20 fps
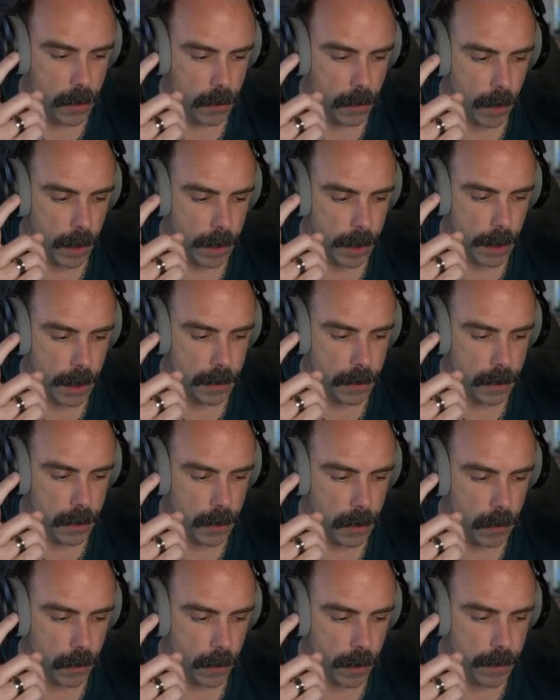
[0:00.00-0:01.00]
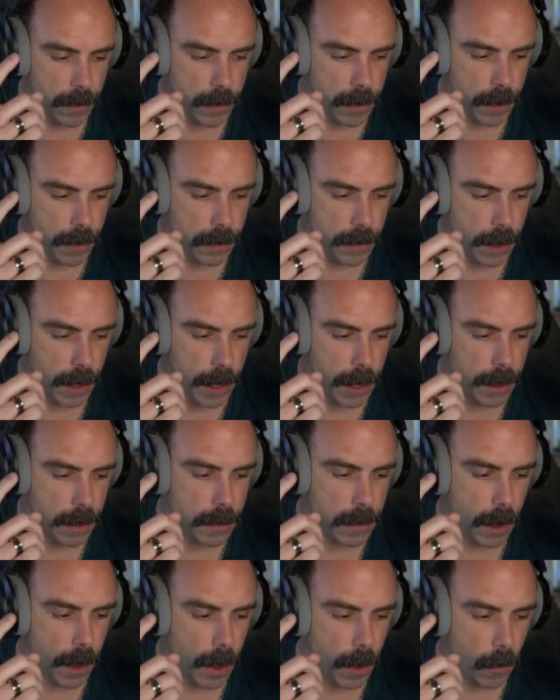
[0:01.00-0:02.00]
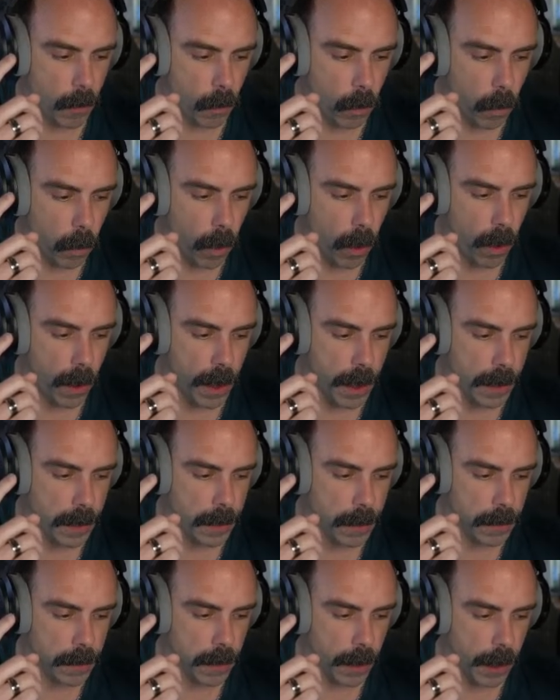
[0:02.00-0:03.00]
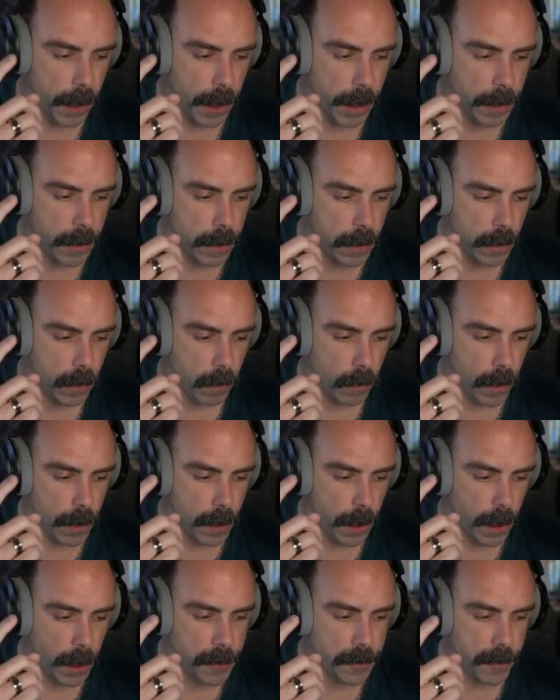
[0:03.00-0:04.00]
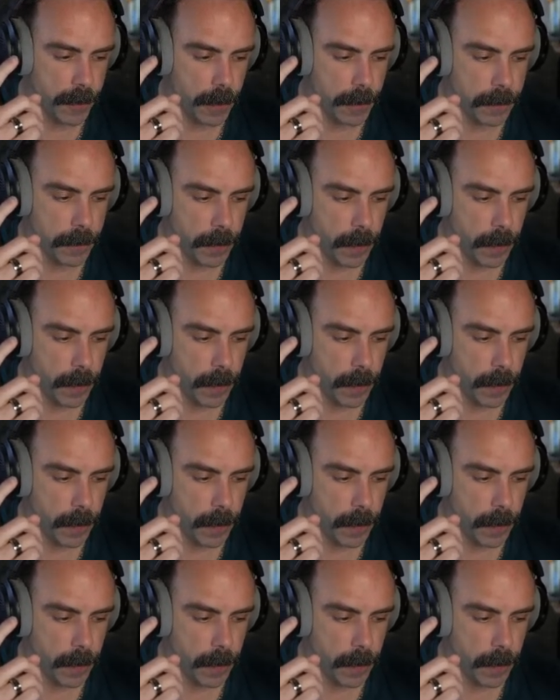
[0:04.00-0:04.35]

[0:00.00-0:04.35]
192.168.1.100.